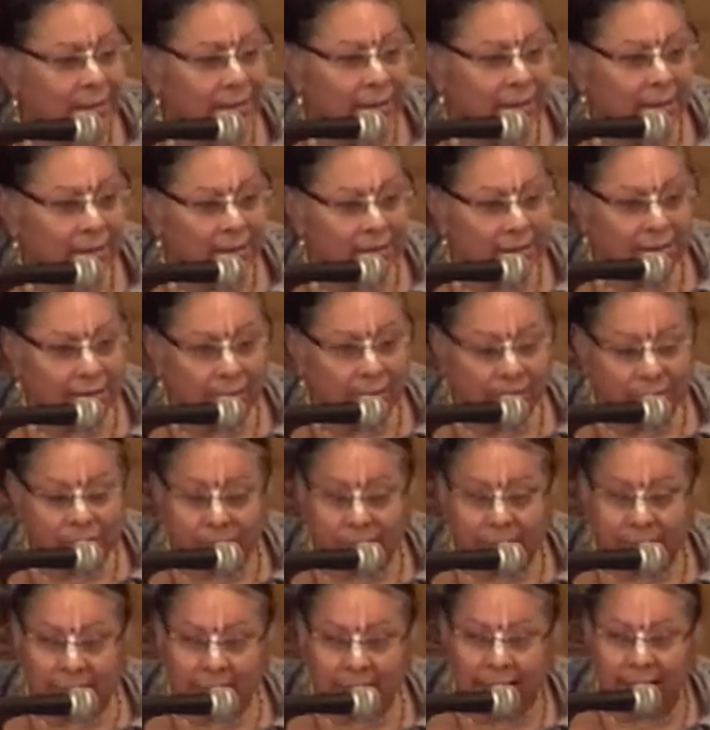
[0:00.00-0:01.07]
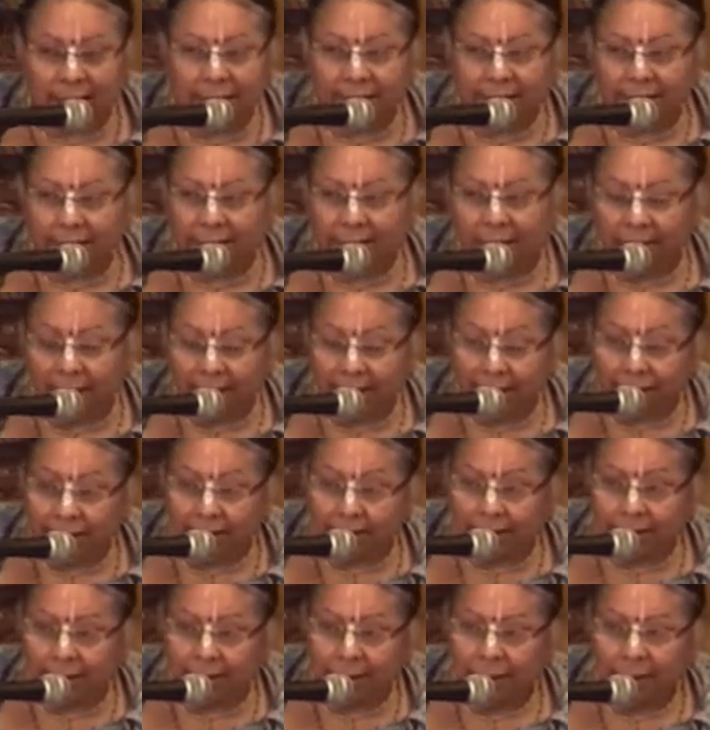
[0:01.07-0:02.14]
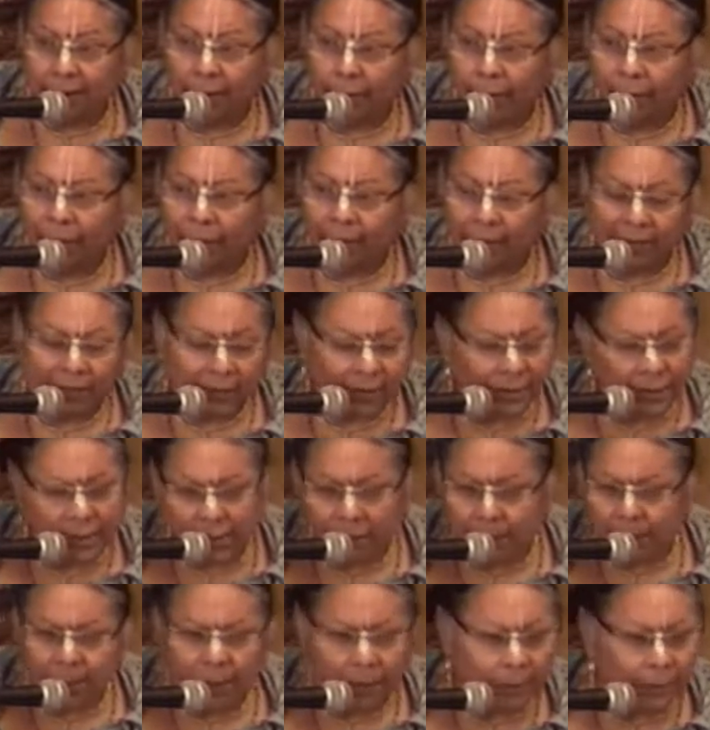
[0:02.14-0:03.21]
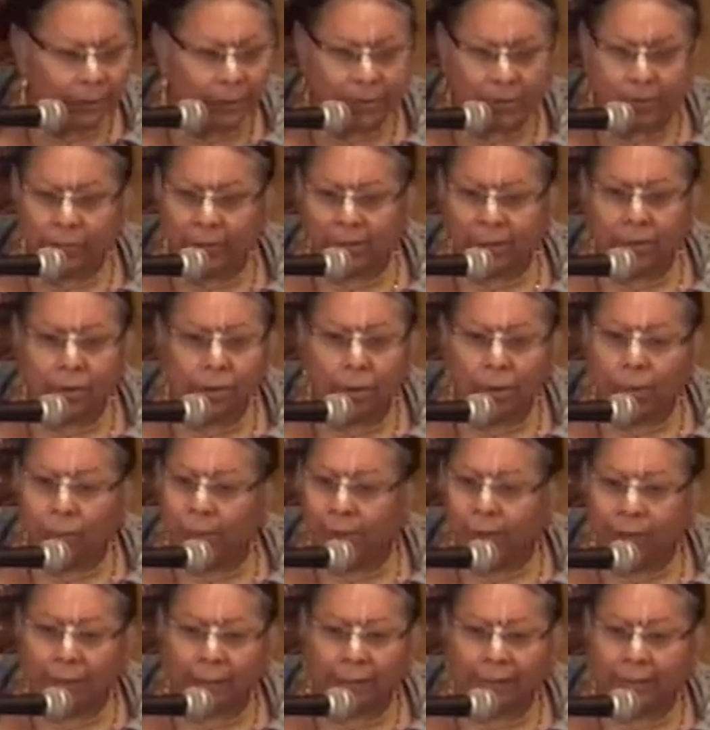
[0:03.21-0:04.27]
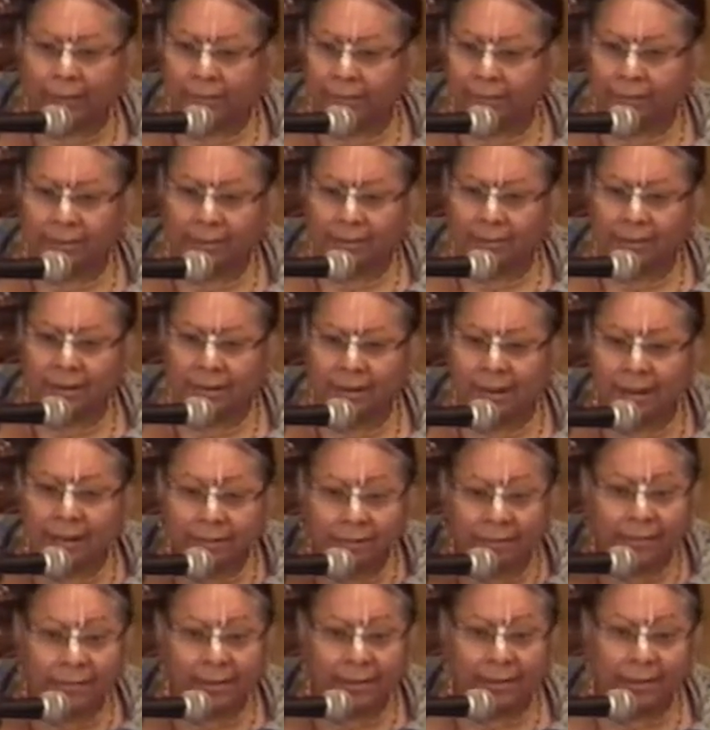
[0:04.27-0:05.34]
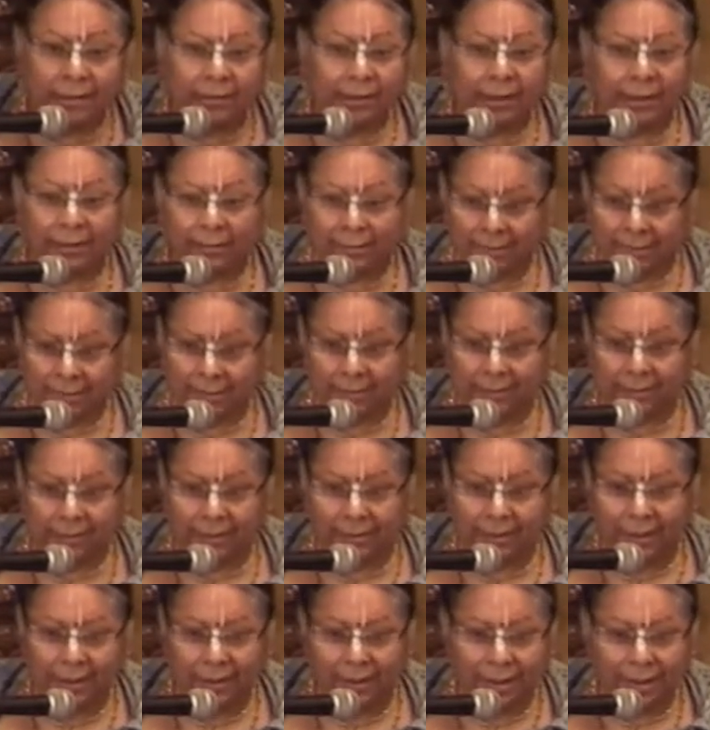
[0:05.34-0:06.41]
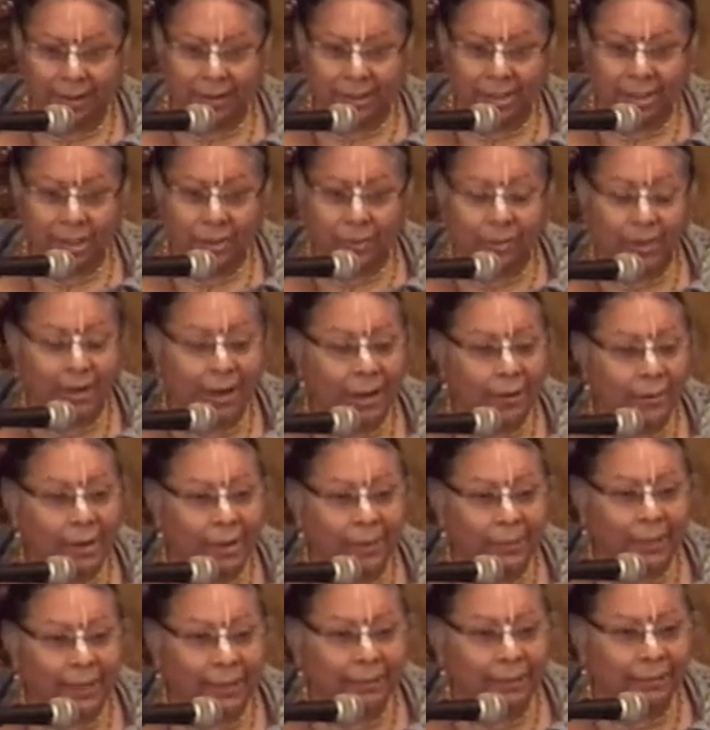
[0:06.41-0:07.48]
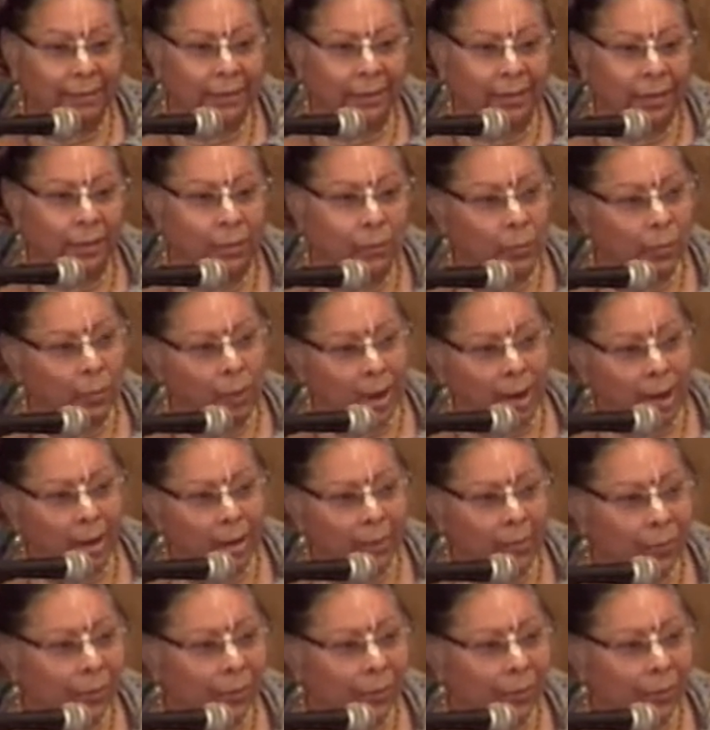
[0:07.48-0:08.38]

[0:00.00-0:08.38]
to India, which was in 1980, these billboards were nowhere like this, nothing like this. And so now I'm like thinking, wow,